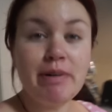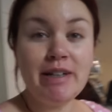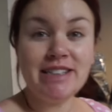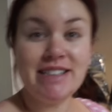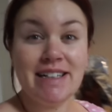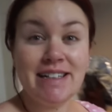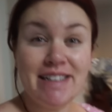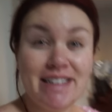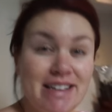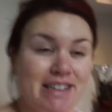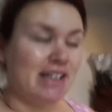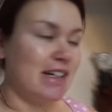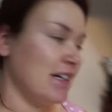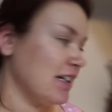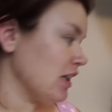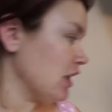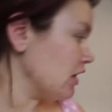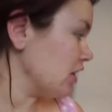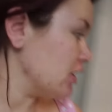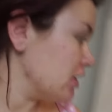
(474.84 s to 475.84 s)
be done in like
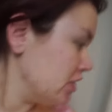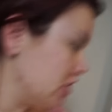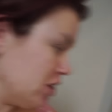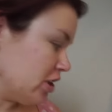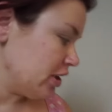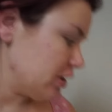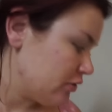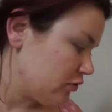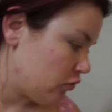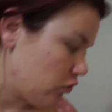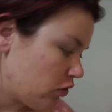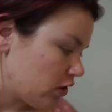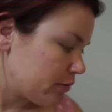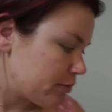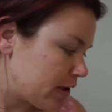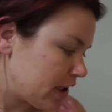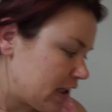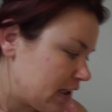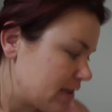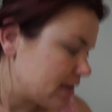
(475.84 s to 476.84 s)
legit 4
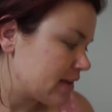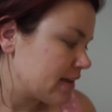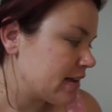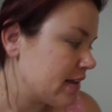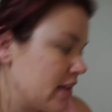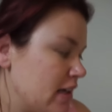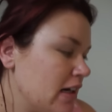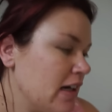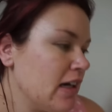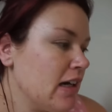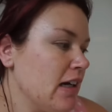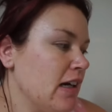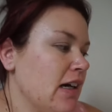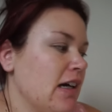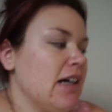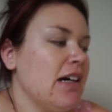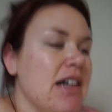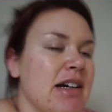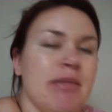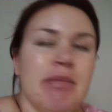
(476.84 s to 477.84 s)
minutes,
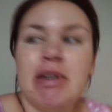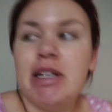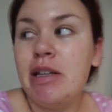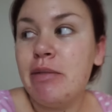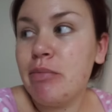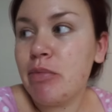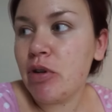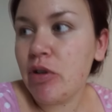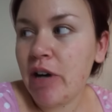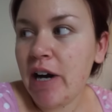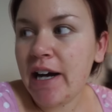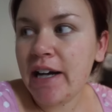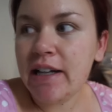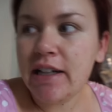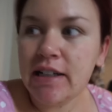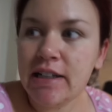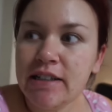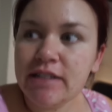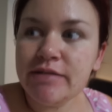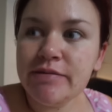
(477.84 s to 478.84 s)
and then
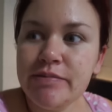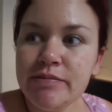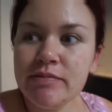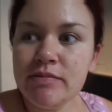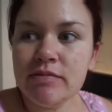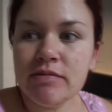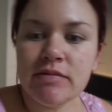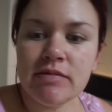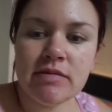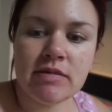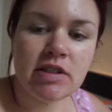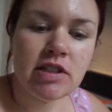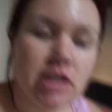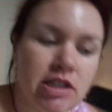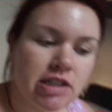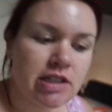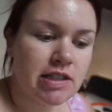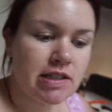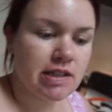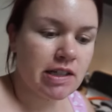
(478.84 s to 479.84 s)
Mariah,
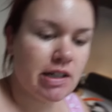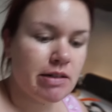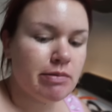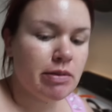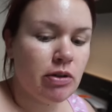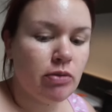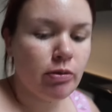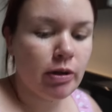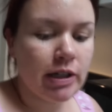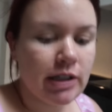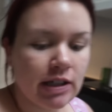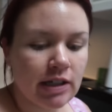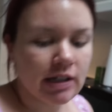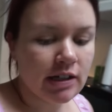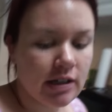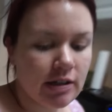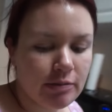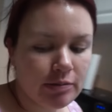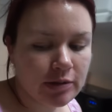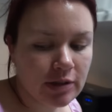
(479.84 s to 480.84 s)
she's gonna be waking
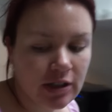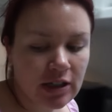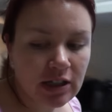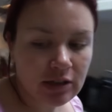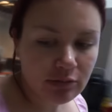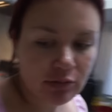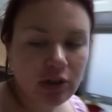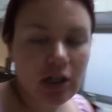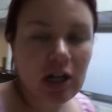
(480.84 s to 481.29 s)
up in